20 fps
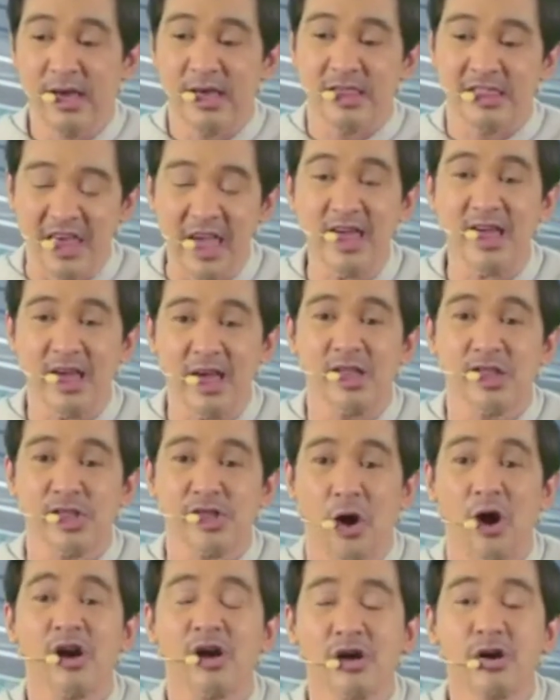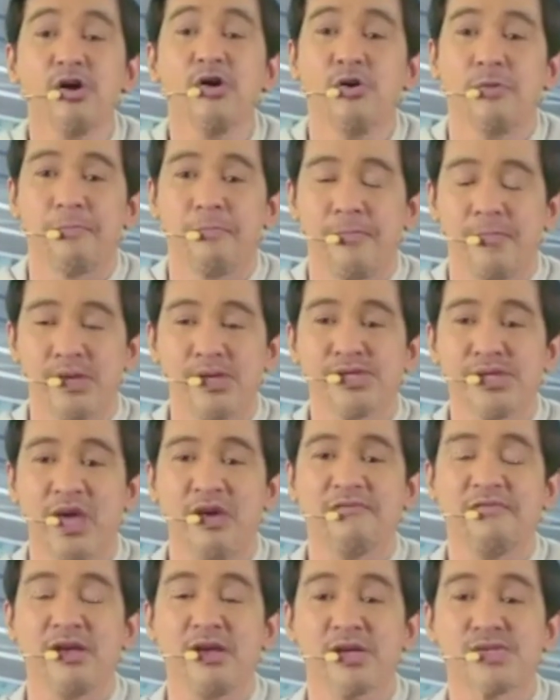thing in your group is
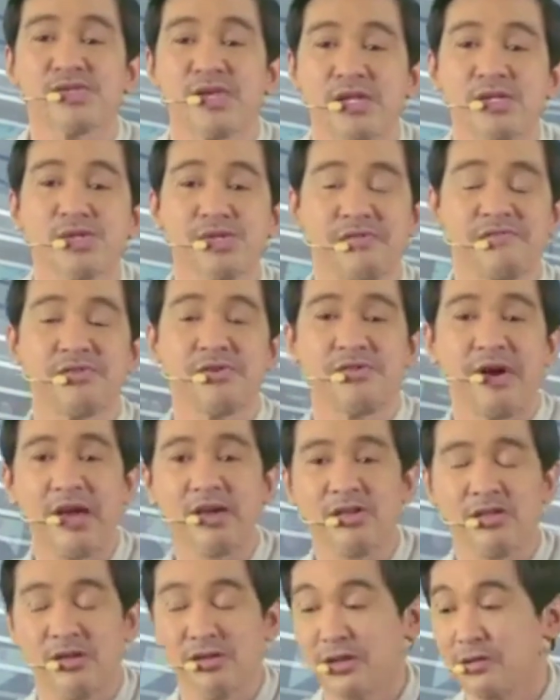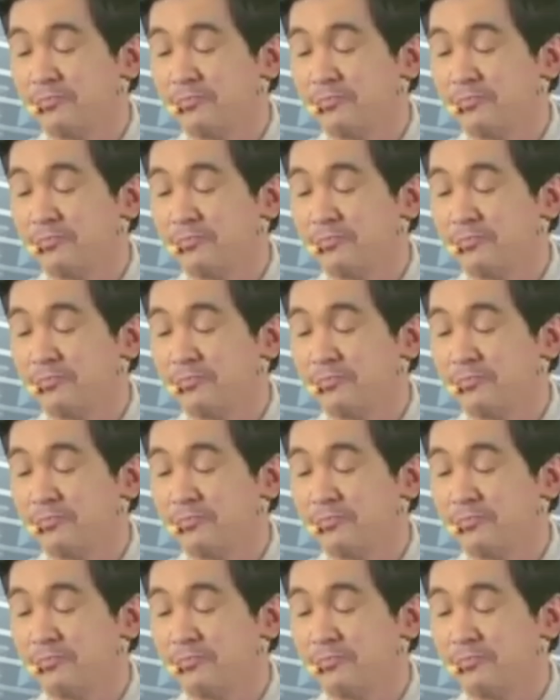having a sense of direction,